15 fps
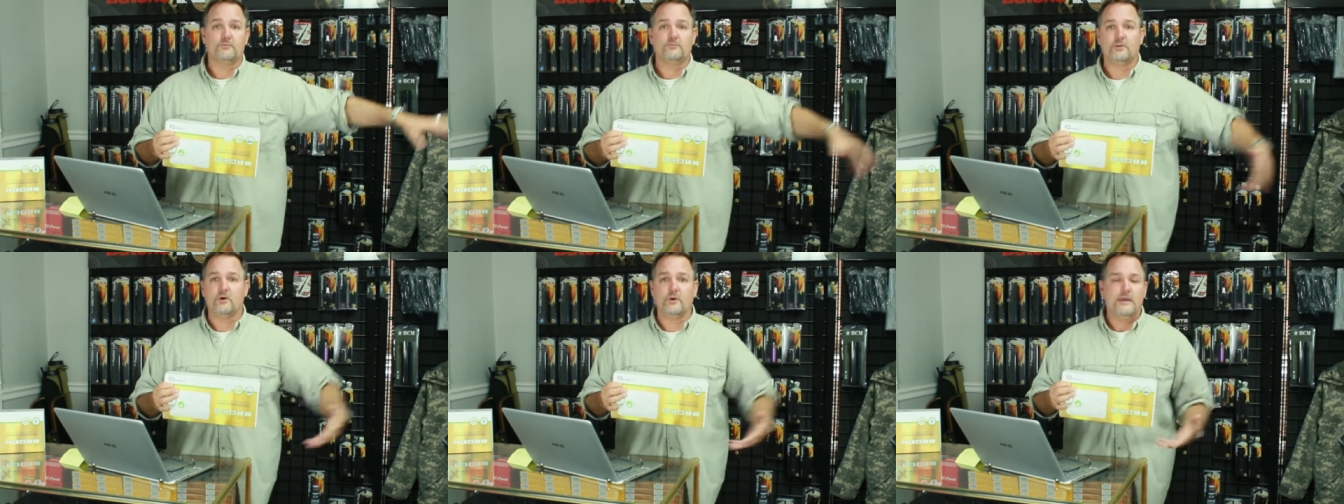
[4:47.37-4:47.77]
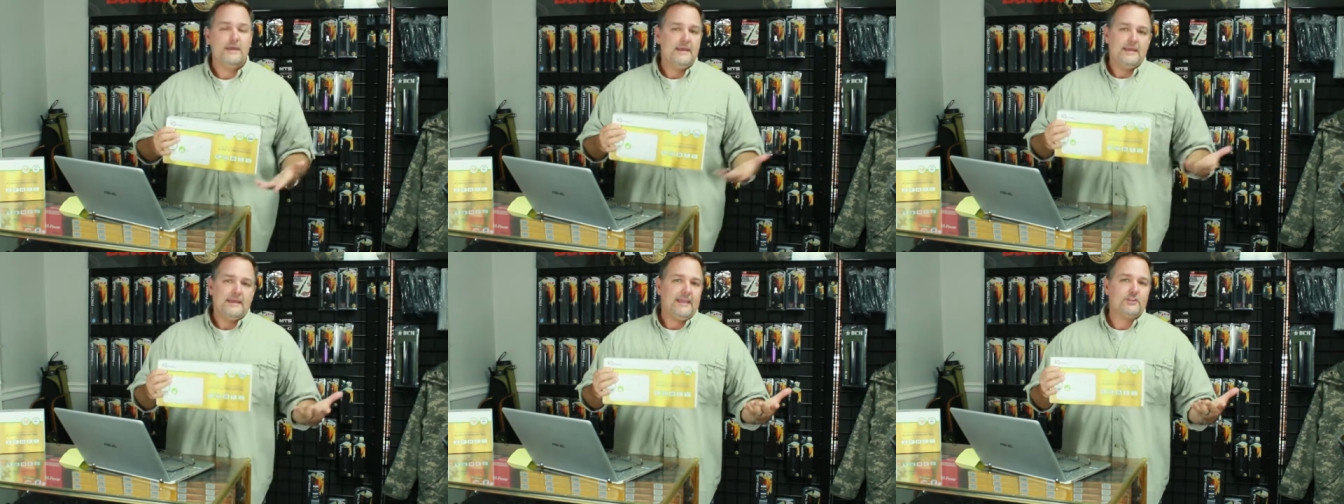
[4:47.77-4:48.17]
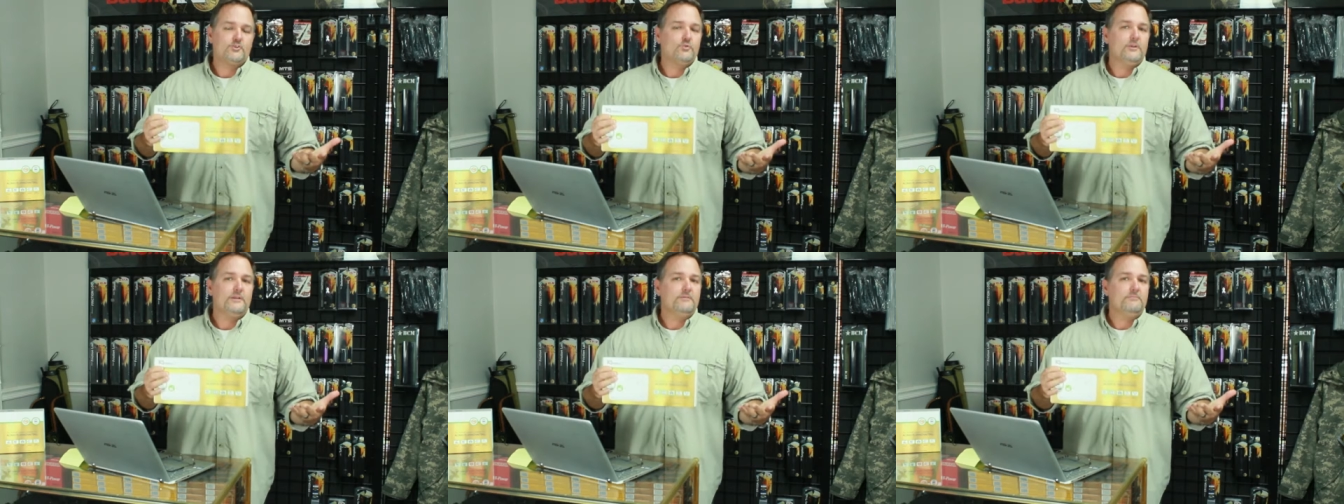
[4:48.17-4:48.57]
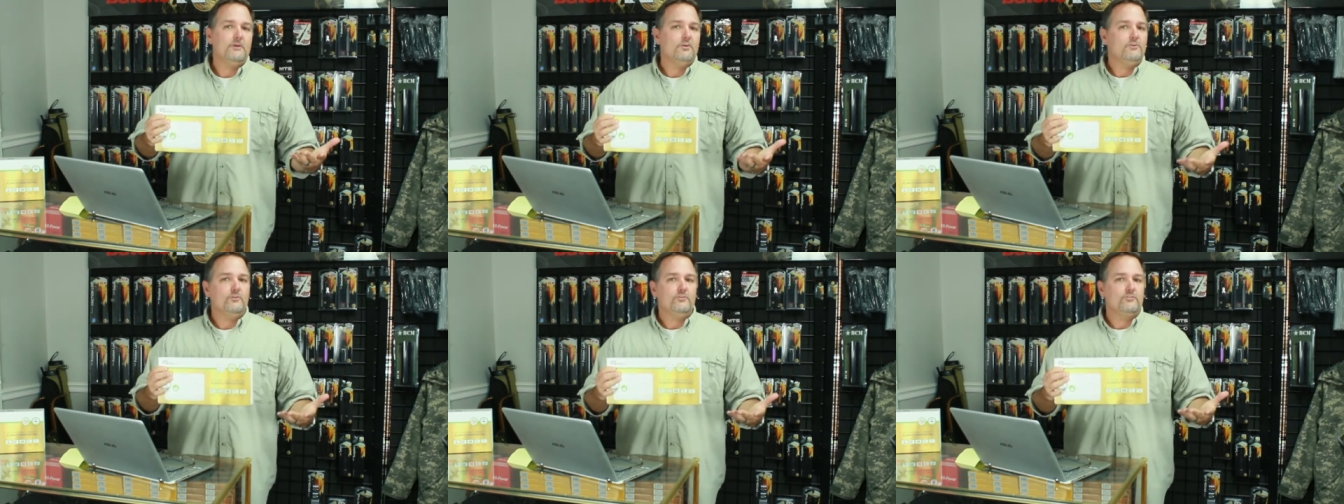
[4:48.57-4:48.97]
So it's really no
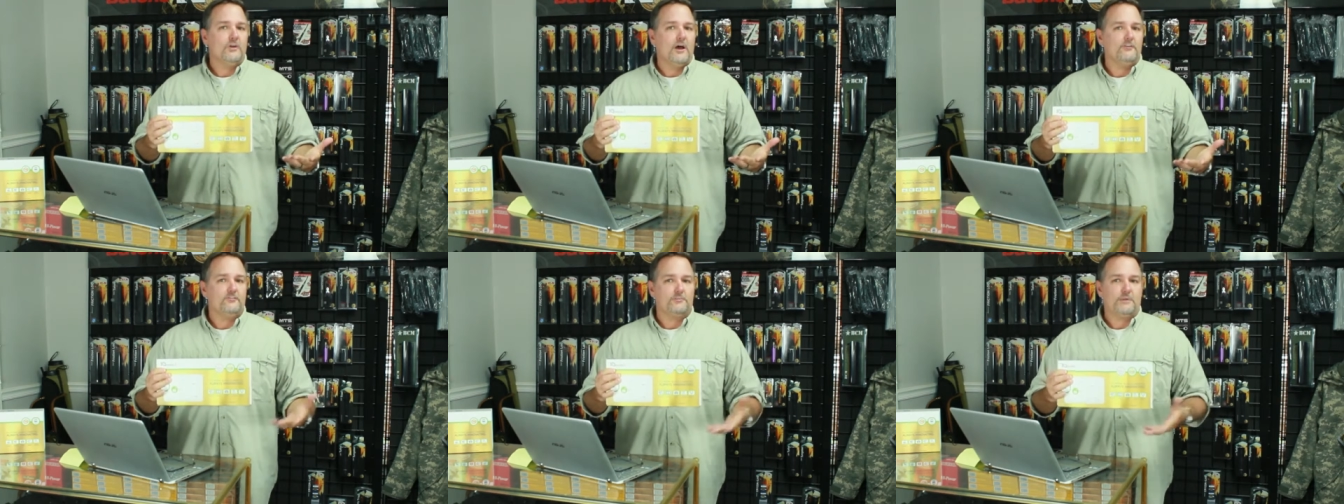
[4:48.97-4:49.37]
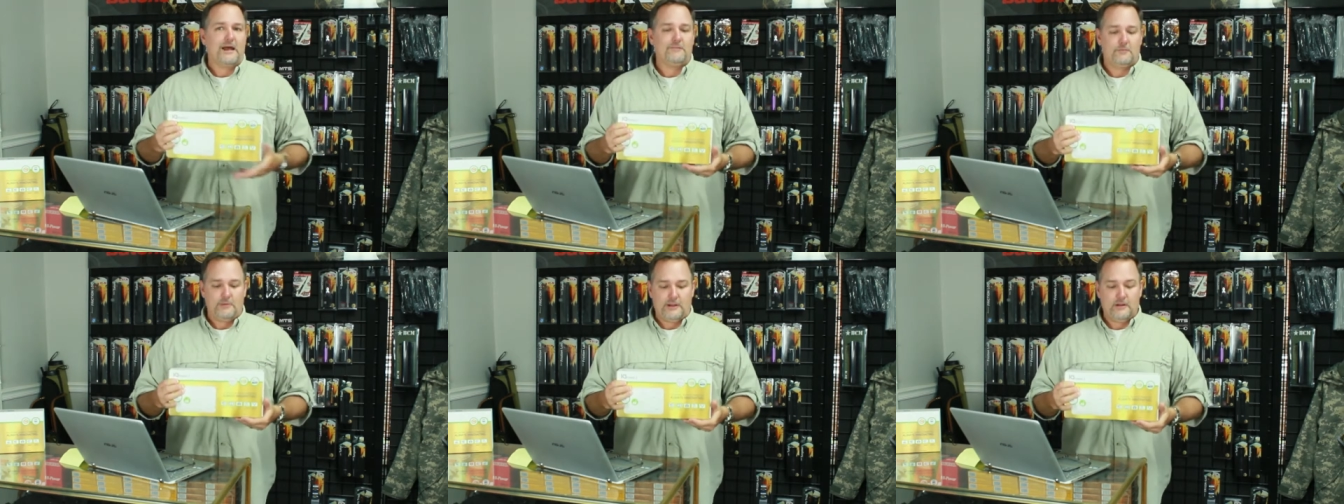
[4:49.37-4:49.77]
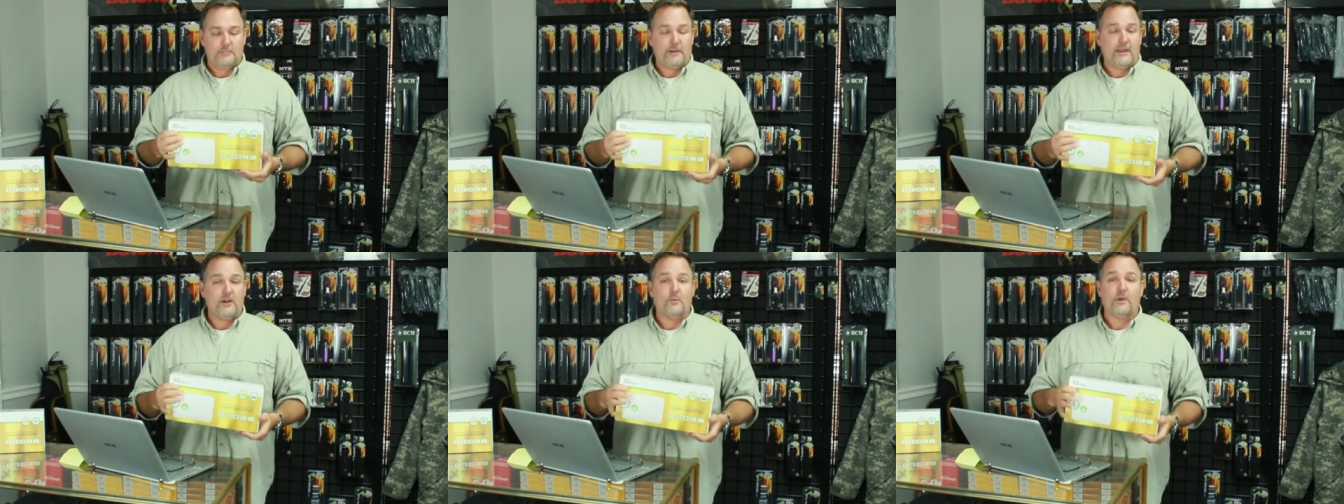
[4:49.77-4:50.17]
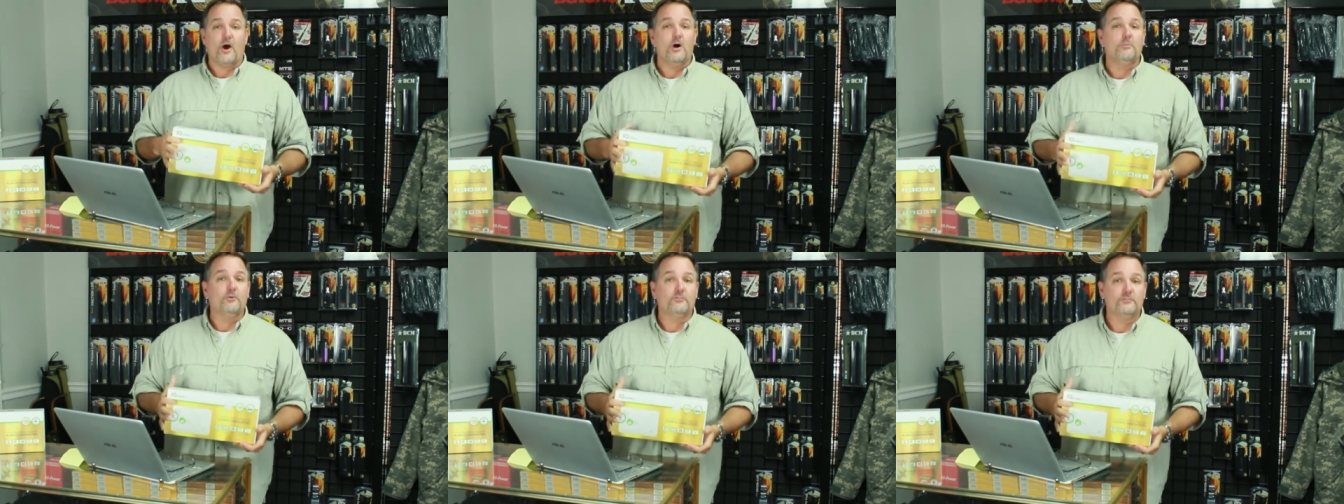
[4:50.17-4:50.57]
use to us to private brand our panel. We
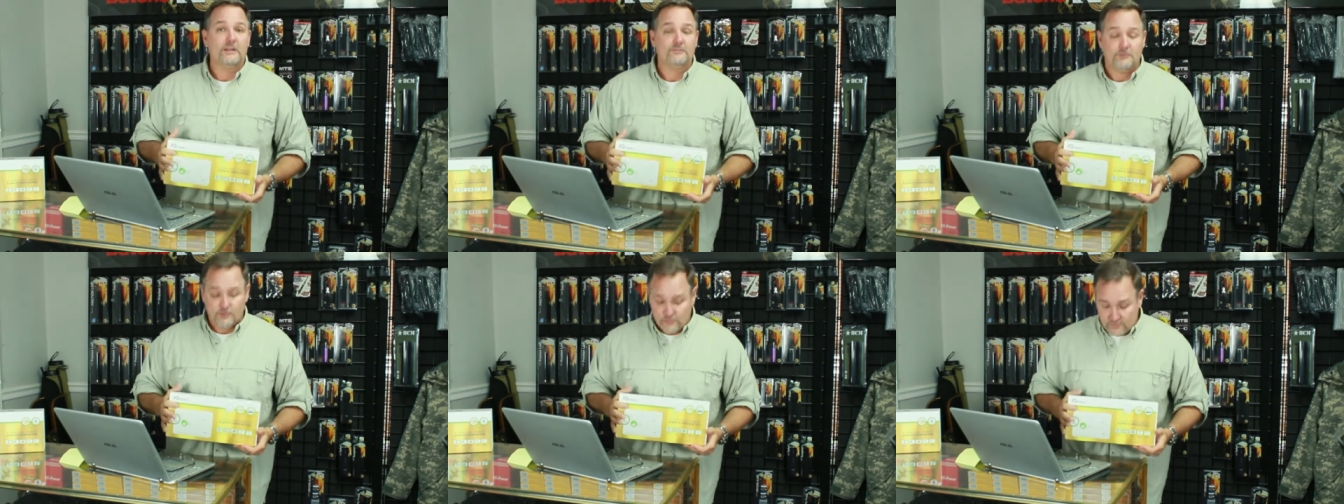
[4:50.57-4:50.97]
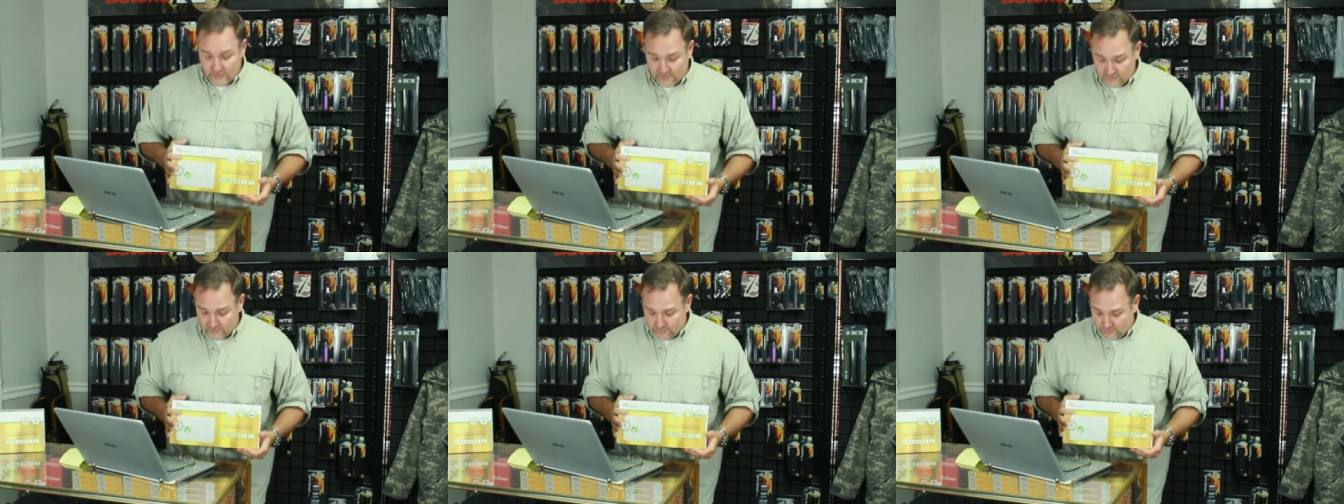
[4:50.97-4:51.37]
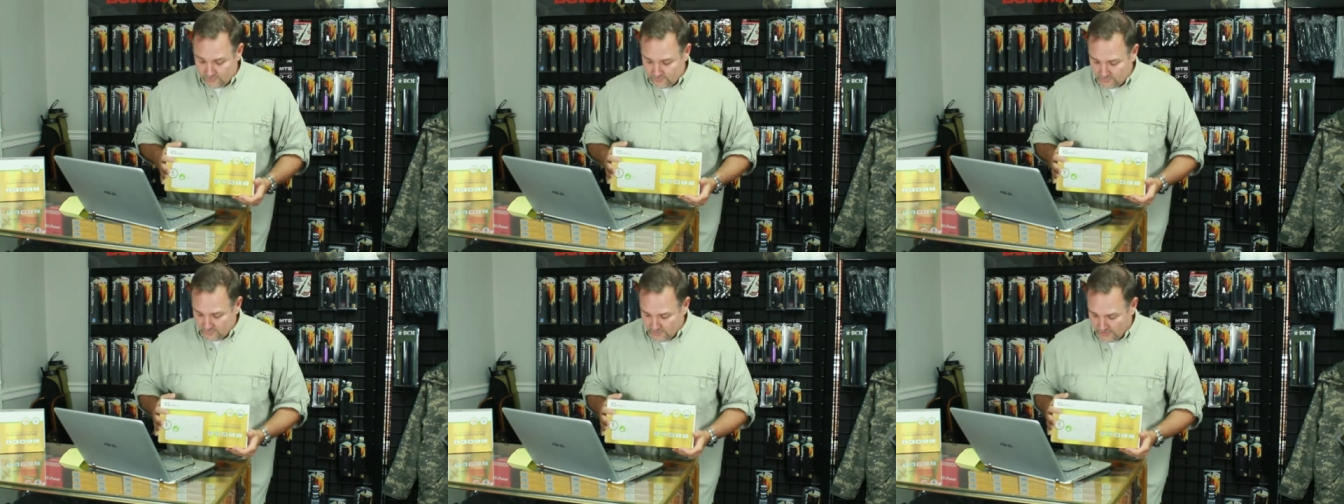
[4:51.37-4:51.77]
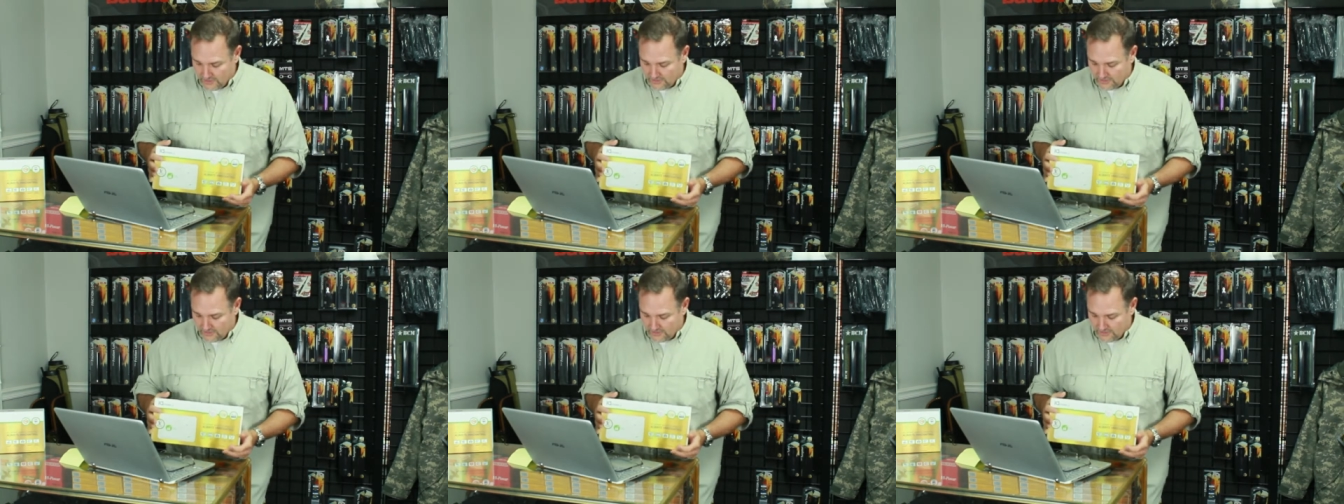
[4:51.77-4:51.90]
almost never lose customers.